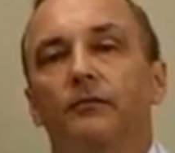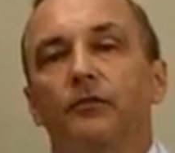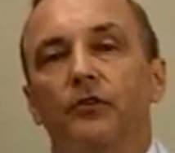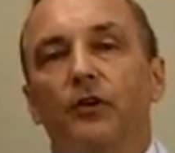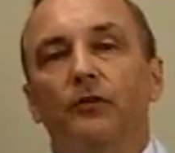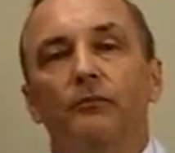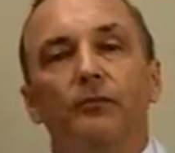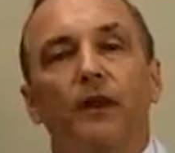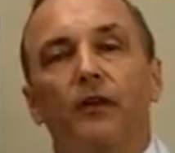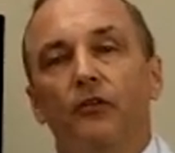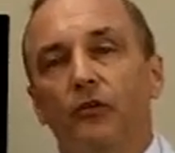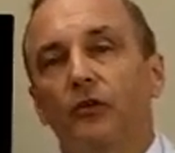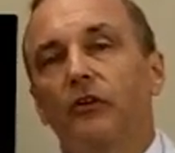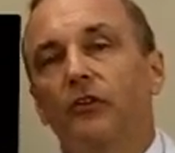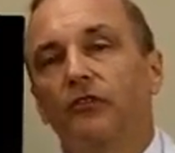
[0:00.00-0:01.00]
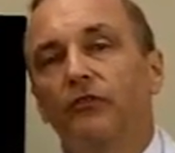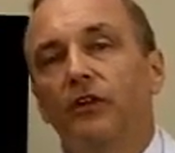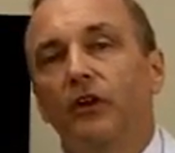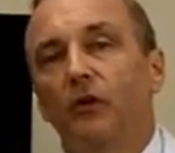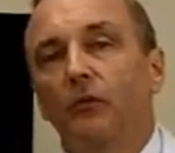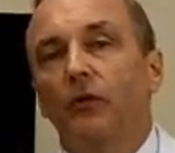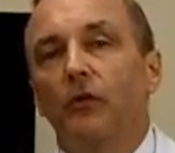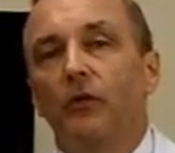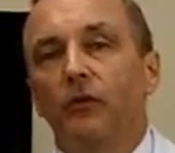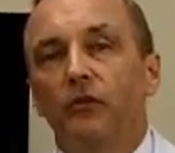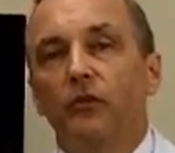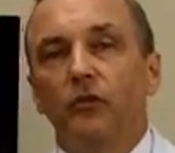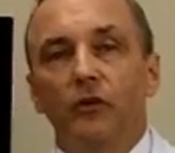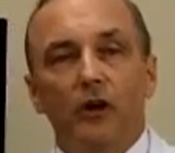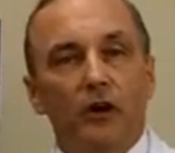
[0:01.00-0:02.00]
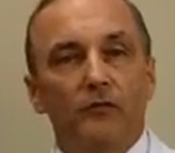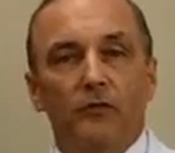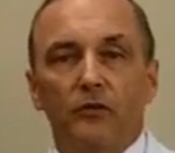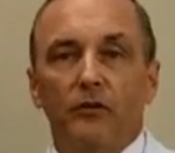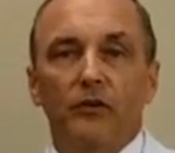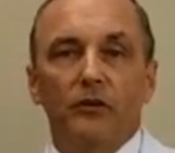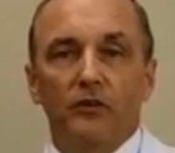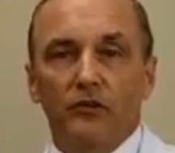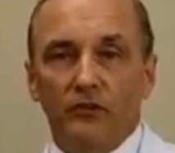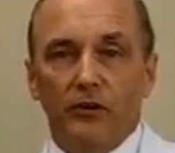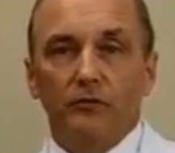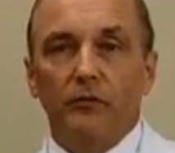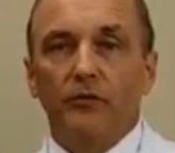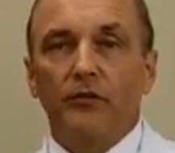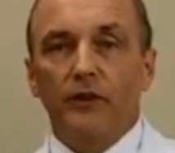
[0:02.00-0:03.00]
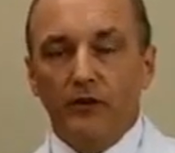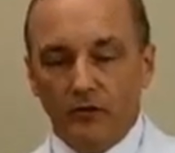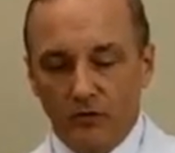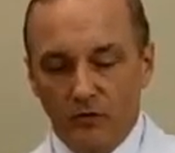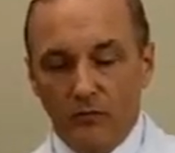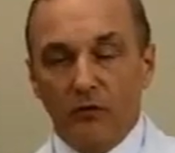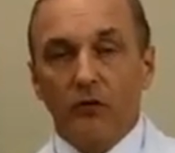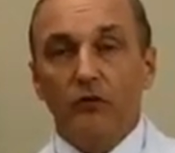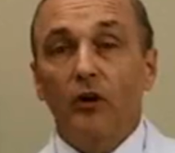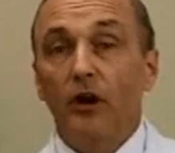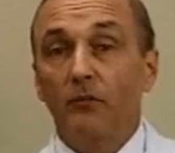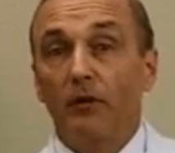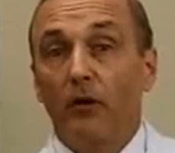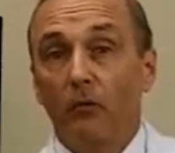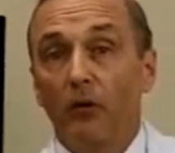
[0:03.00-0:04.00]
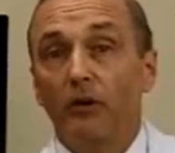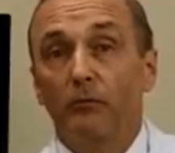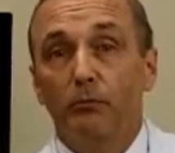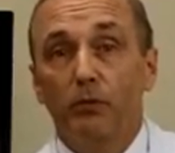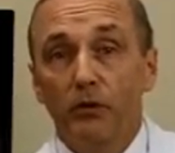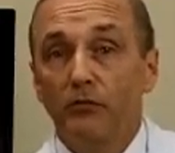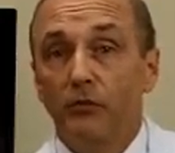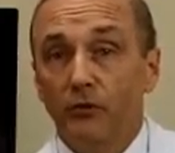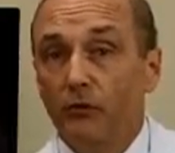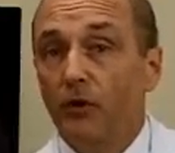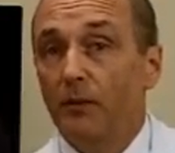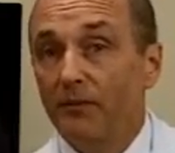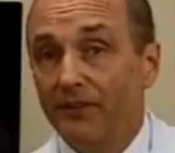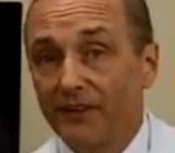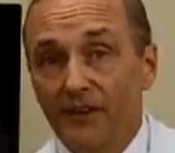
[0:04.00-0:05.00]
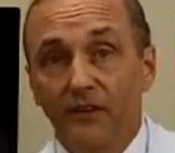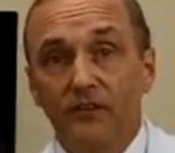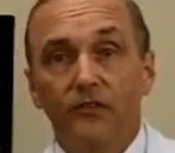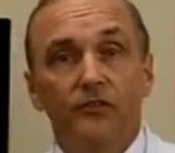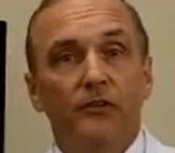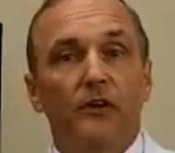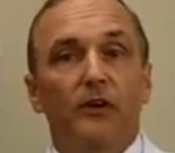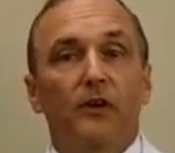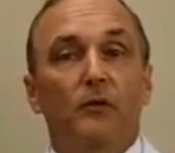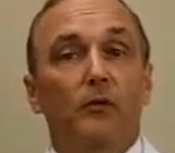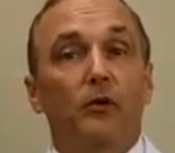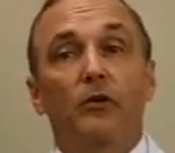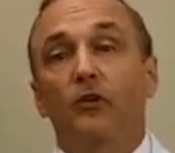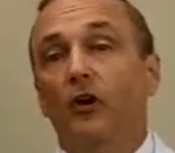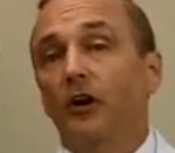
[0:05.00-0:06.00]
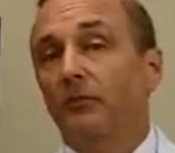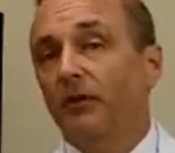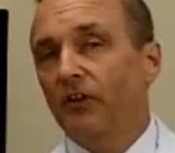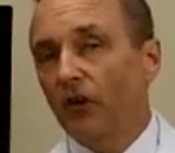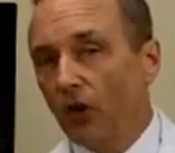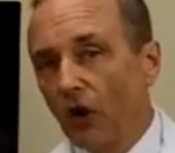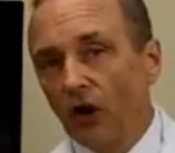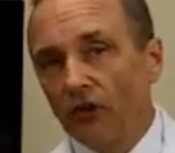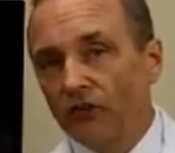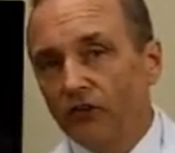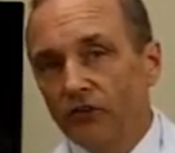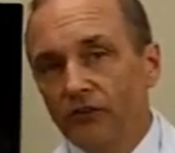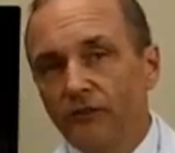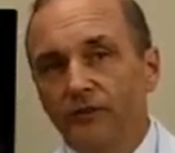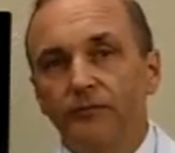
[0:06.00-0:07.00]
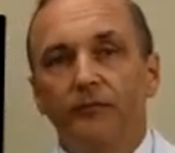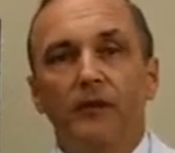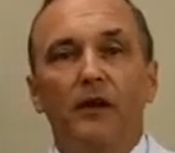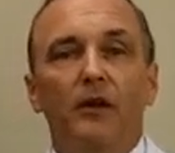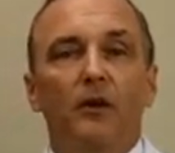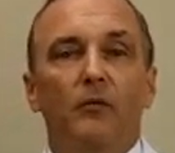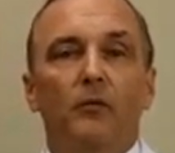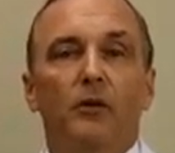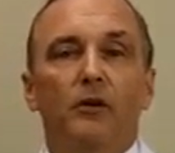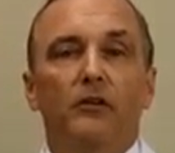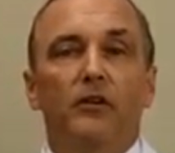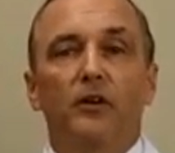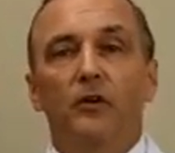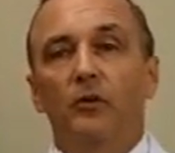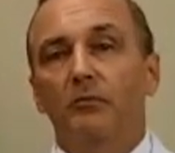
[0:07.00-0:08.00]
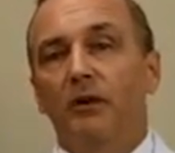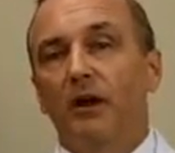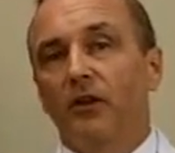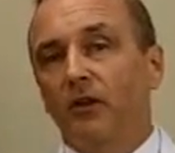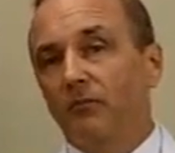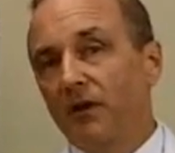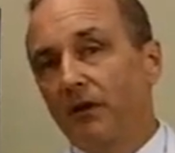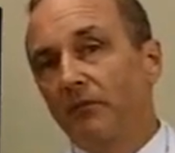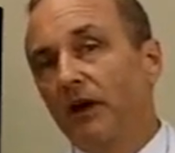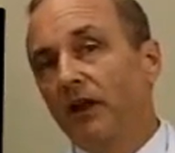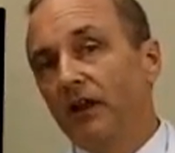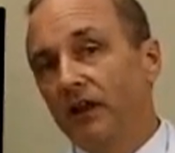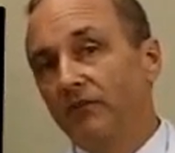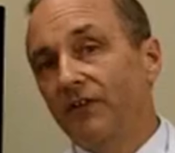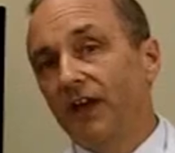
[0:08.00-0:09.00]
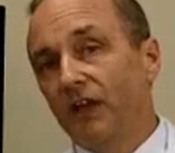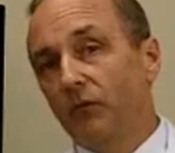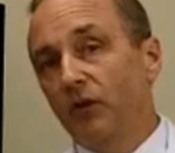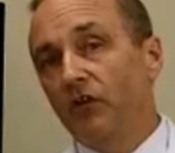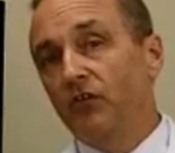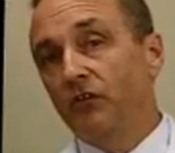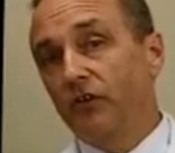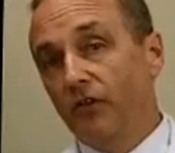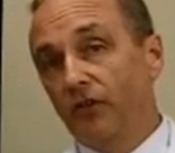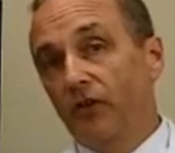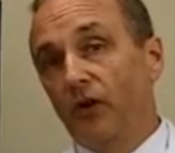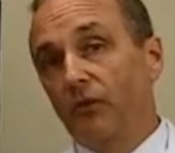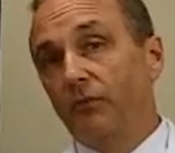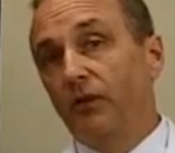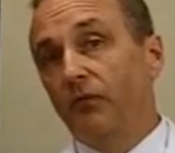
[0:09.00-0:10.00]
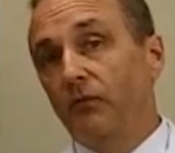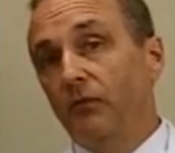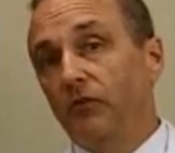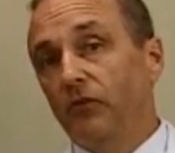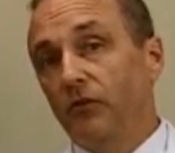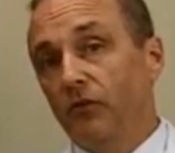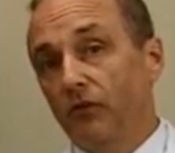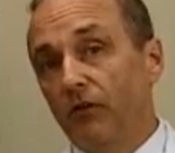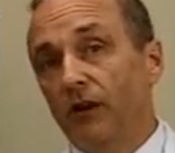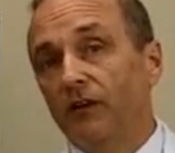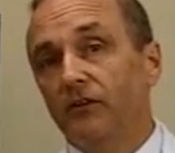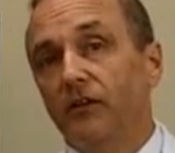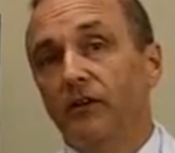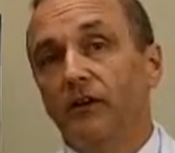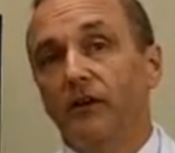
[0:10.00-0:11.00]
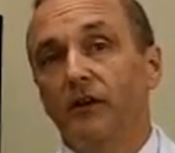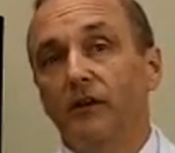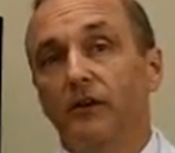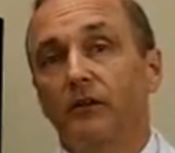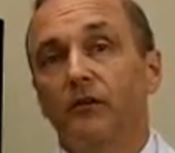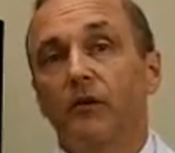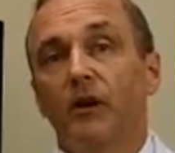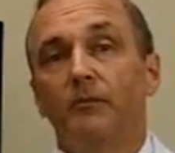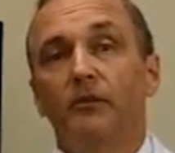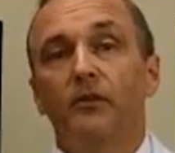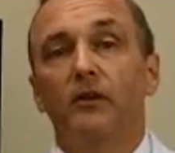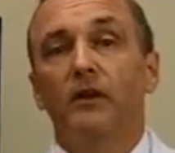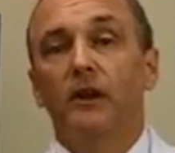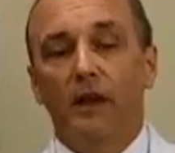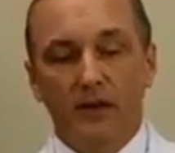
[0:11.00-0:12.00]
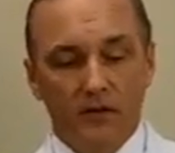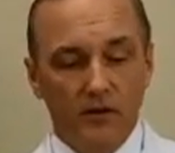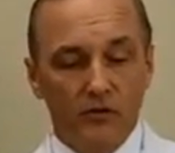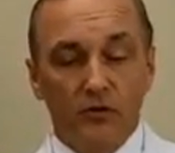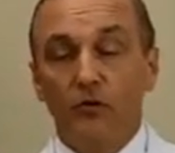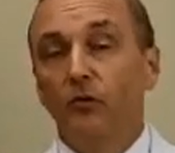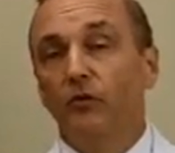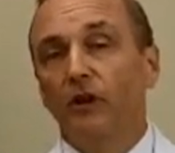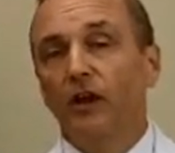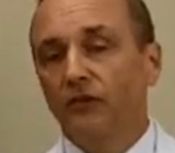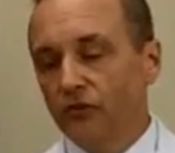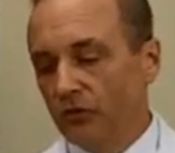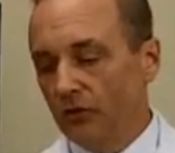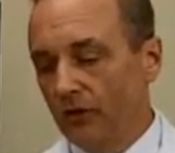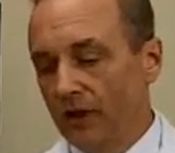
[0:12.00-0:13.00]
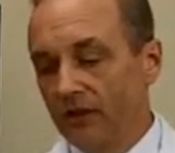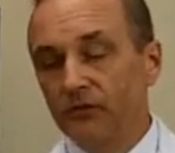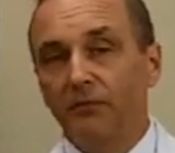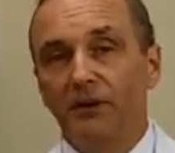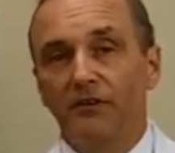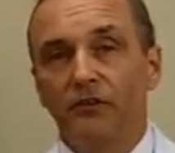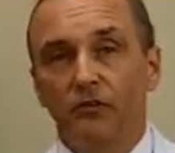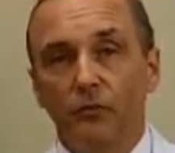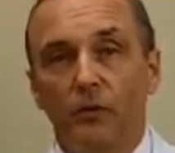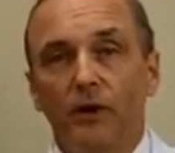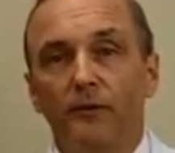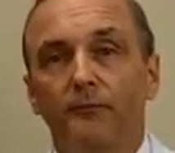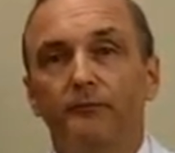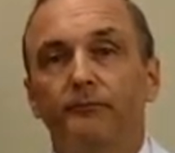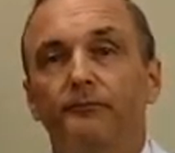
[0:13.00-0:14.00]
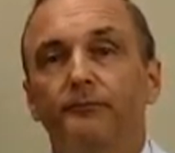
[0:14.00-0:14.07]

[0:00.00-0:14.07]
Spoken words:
So during this video, we're going to cover several things. We're going to talk about what peripheral neuropathy is. We're going to talk about the causes of it. We're going to tell you about the metabolic evaluation and therapy to correct it, neuropathy, and then the neurological aspect as well.